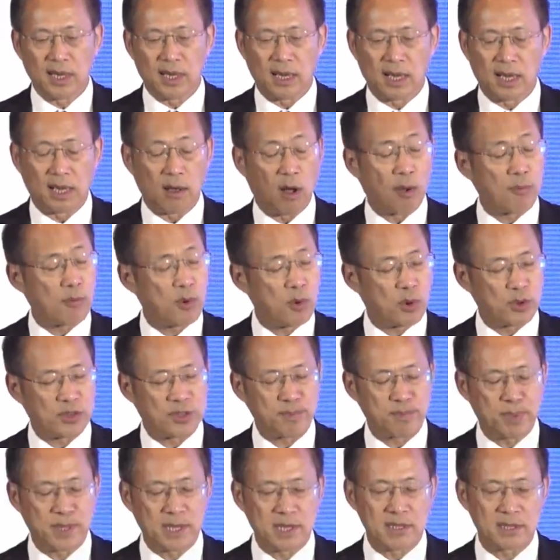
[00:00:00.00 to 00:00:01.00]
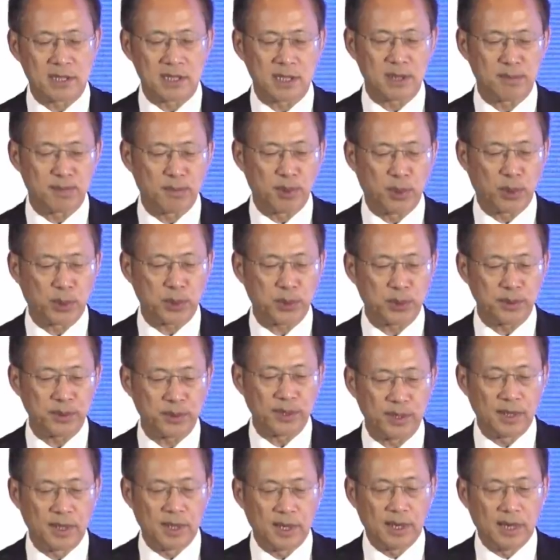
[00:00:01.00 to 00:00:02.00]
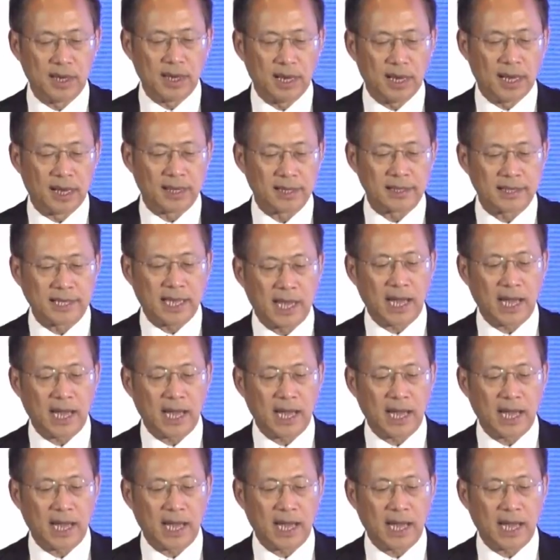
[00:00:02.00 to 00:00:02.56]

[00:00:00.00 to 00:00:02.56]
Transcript: Of course, peace is important, and